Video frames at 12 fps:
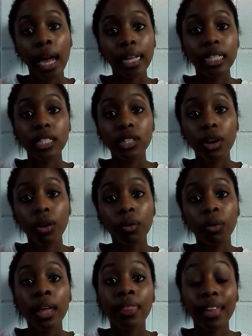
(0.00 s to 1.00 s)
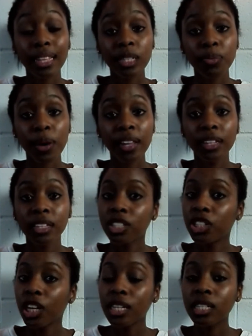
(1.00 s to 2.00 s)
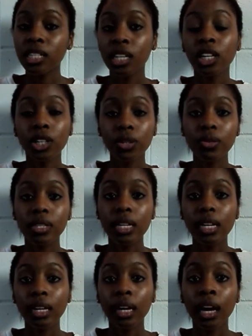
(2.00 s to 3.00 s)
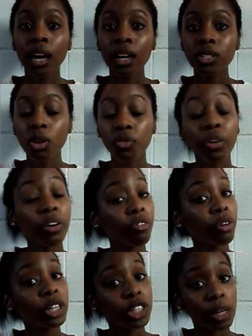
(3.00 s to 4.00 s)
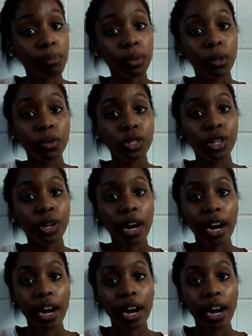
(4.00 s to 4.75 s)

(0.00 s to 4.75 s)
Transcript: and so that's why they suggest using sulfate-free shampoos so your